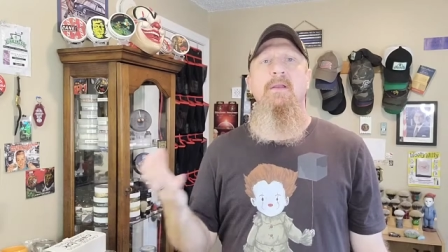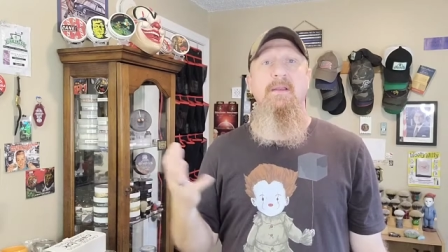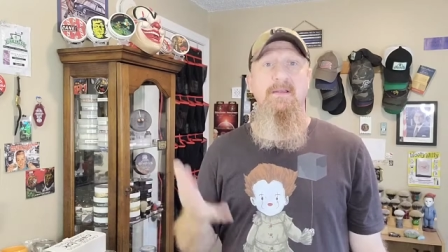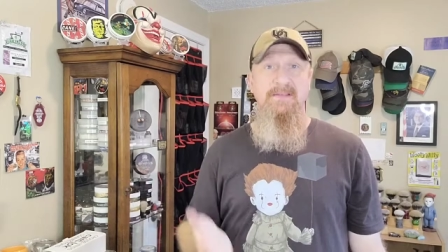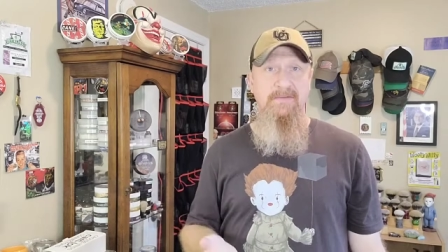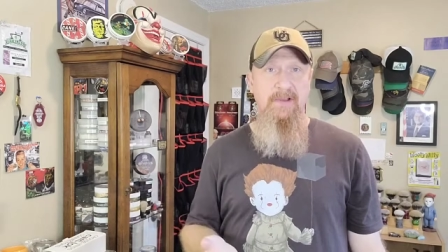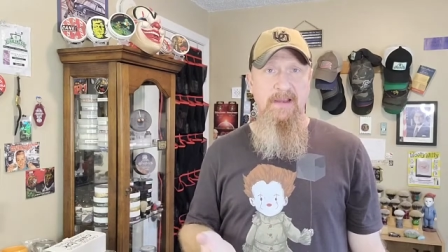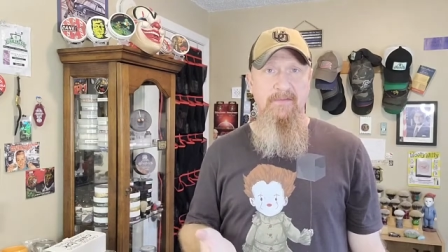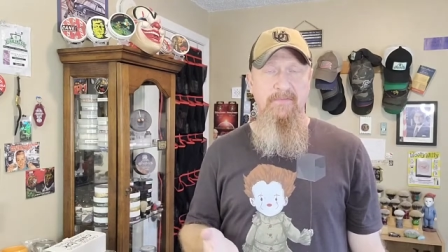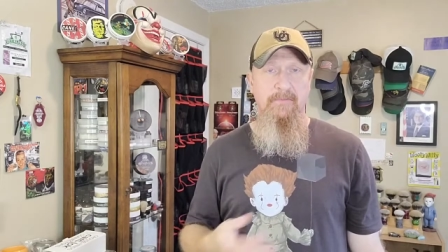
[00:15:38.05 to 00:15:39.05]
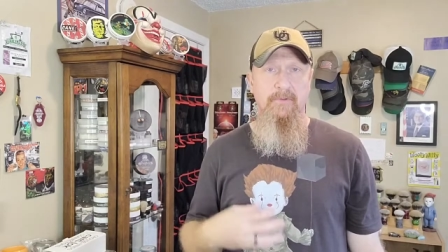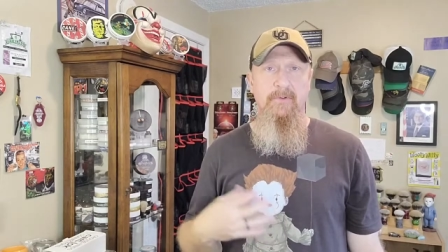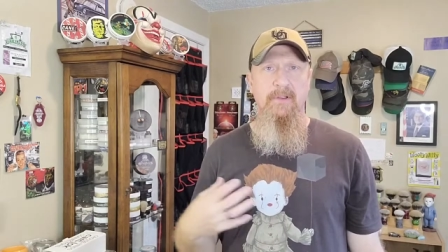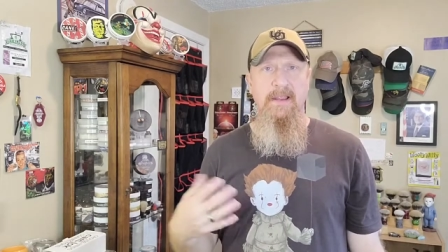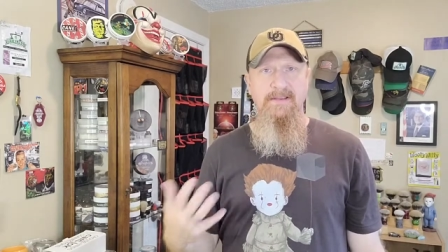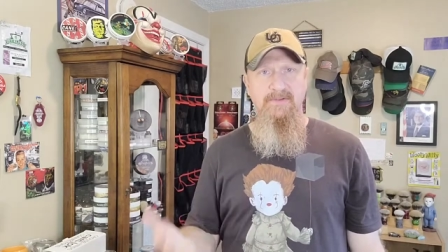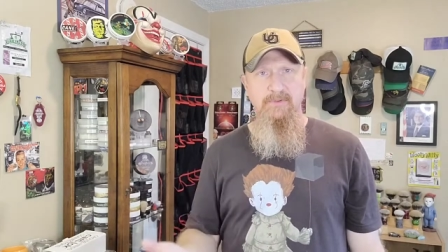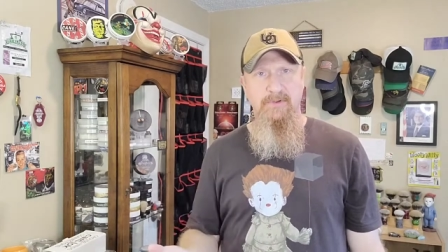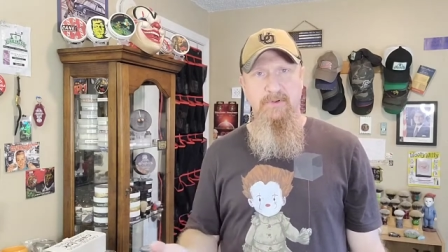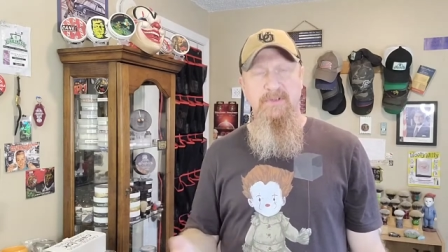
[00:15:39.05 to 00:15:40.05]
he does have a handful, as
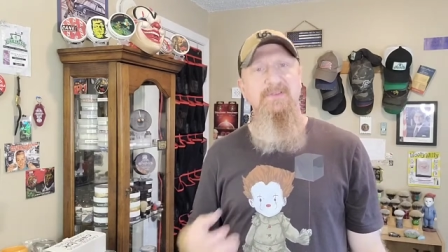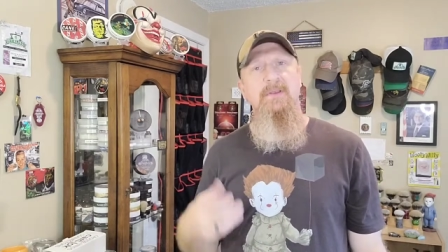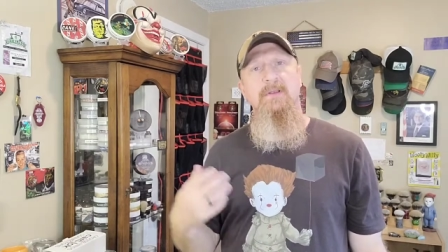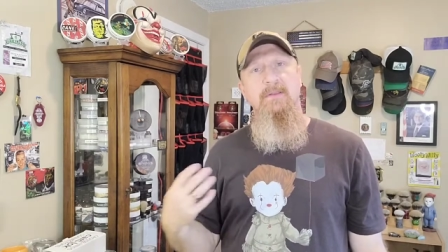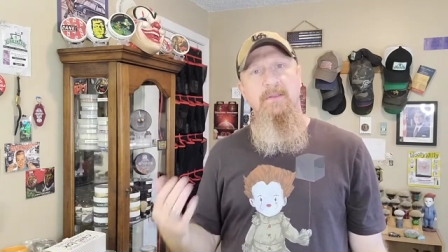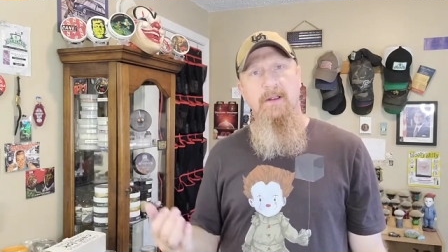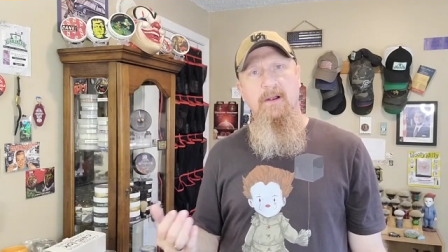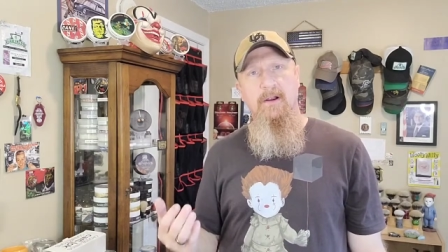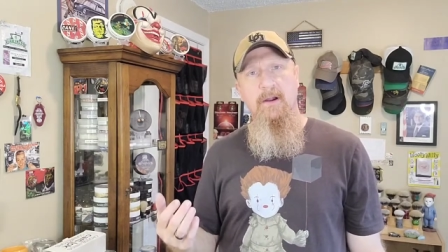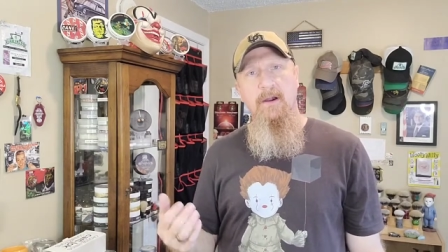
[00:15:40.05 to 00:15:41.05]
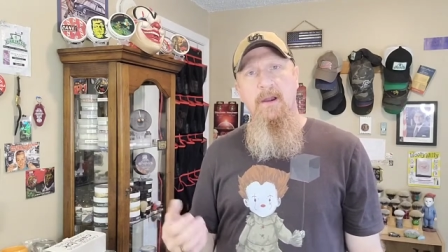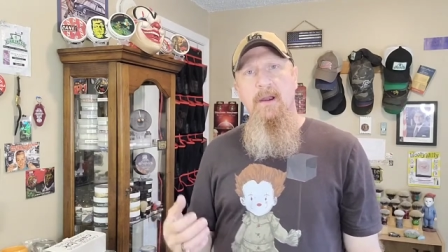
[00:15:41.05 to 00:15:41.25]
you'll notice, that are.